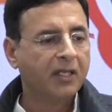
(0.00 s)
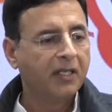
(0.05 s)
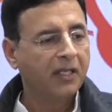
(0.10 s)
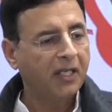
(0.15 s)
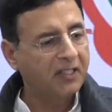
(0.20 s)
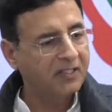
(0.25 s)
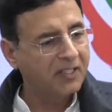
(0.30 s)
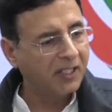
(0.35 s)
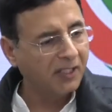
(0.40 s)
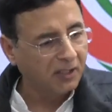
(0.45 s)

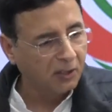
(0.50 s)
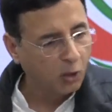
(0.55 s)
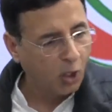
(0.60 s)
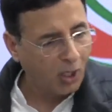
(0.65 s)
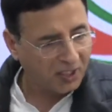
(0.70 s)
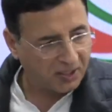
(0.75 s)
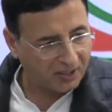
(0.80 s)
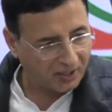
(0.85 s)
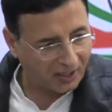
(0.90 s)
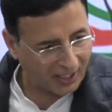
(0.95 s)
Is it
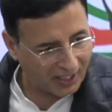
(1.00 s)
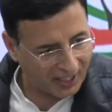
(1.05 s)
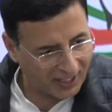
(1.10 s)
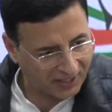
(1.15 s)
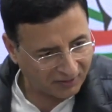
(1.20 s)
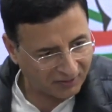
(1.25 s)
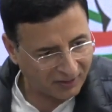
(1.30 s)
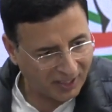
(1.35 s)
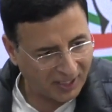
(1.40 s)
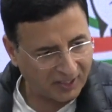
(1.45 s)
not
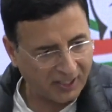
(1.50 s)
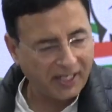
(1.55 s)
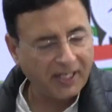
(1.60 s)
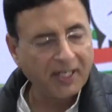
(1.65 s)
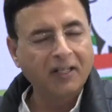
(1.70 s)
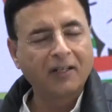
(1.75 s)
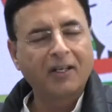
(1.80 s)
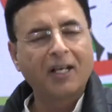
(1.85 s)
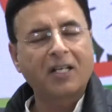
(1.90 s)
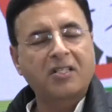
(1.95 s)
correct that an
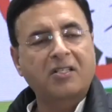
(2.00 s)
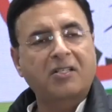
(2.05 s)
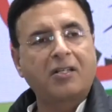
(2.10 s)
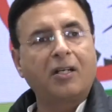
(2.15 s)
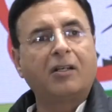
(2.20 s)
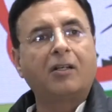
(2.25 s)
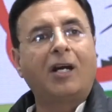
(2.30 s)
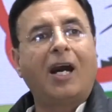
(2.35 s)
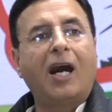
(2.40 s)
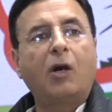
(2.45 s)

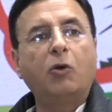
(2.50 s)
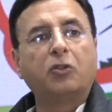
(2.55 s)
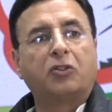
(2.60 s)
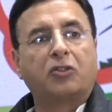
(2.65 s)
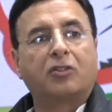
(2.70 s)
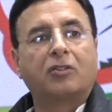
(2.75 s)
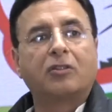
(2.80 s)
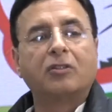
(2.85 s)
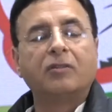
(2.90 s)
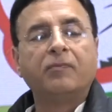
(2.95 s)
industrial
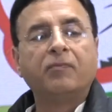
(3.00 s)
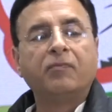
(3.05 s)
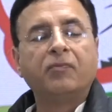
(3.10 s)
house